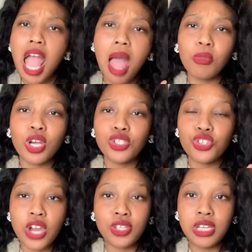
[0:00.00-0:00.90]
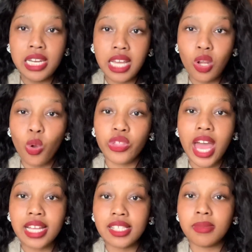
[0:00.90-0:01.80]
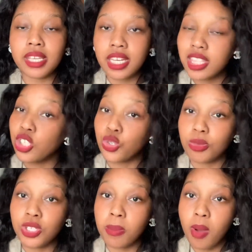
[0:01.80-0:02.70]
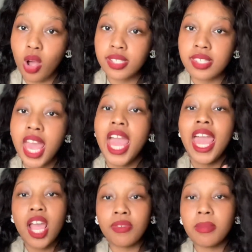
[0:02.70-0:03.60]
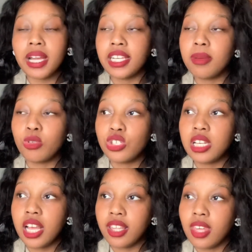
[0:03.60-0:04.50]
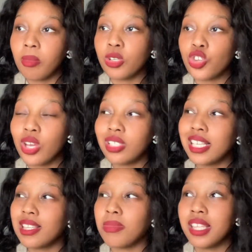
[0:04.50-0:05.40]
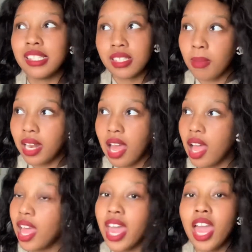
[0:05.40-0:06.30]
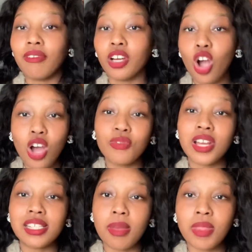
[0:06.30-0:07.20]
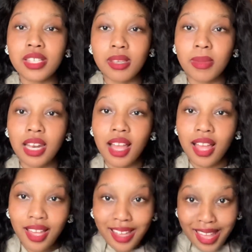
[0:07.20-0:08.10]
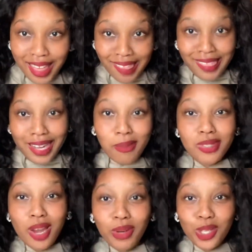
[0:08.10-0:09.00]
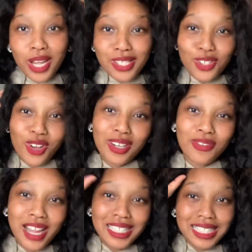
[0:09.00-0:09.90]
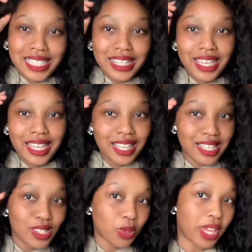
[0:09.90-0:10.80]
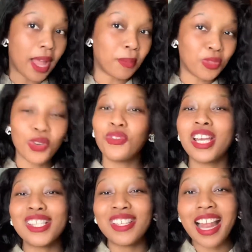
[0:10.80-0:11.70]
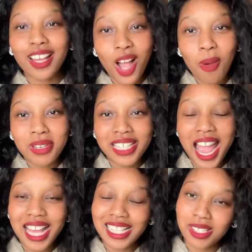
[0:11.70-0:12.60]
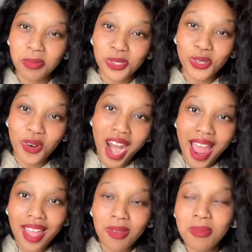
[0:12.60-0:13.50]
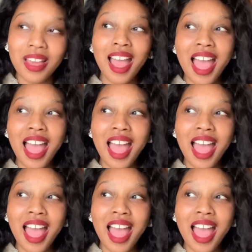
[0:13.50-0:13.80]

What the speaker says: I'm going to try to link all the items in the description box. If I'm unable to link them, I'll try to link something similar. If I can't find something similar, then I'm sorry, you guys are not gonna find anything. So yeah, don't forget to like, comment and subscribe.